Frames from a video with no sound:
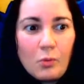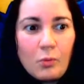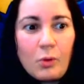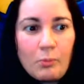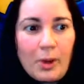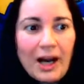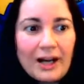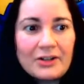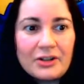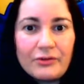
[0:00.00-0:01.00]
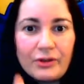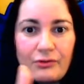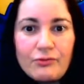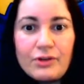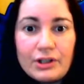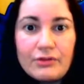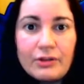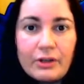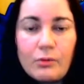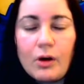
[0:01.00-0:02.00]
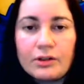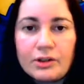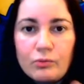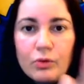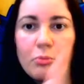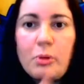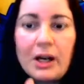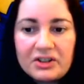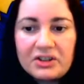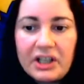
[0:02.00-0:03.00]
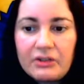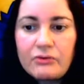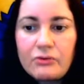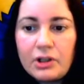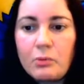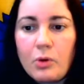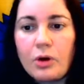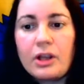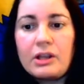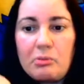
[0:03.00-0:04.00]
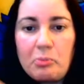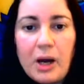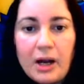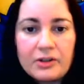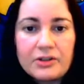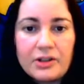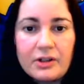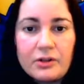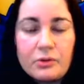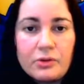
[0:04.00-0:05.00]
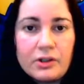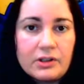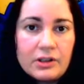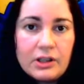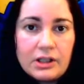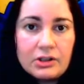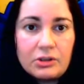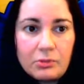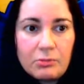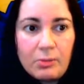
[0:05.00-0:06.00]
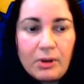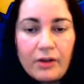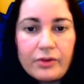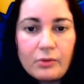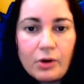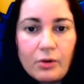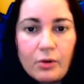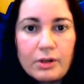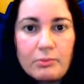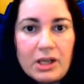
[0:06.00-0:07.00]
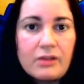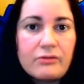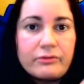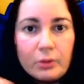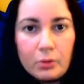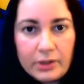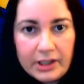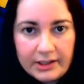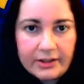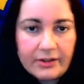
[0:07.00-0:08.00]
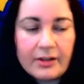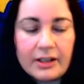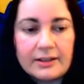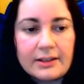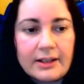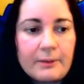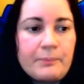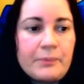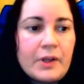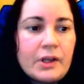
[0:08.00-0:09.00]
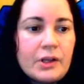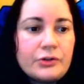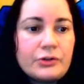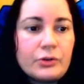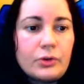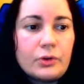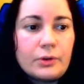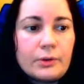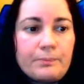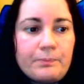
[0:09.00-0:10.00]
what parts of it really worked and what parts didn't really work, and the parts that that she would maybe have to work on to make it flow easy and things like that. So